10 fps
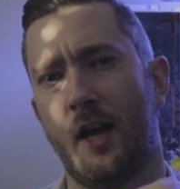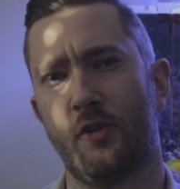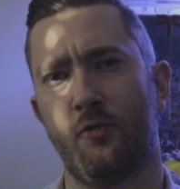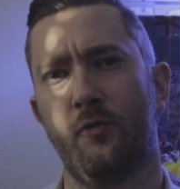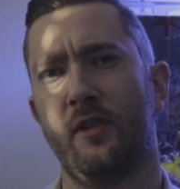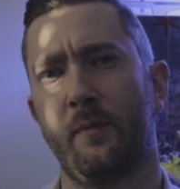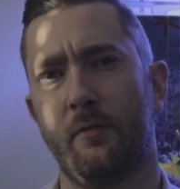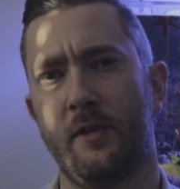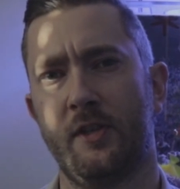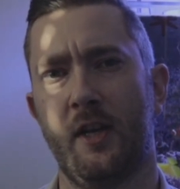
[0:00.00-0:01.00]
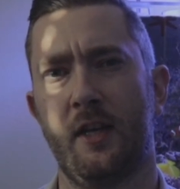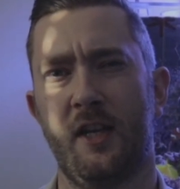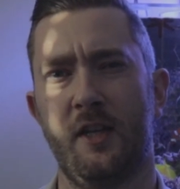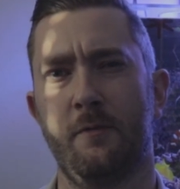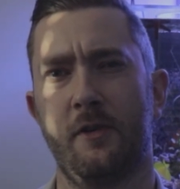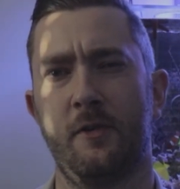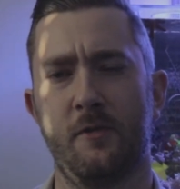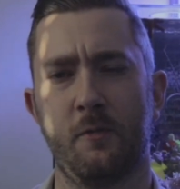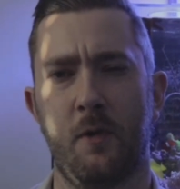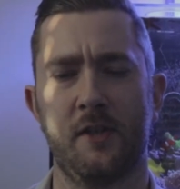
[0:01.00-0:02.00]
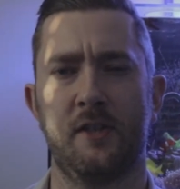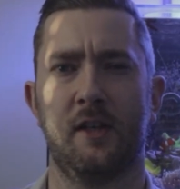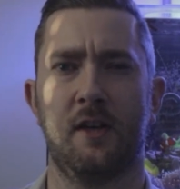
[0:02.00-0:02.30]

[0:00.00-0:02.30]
I truly appreciate anyone who's watching the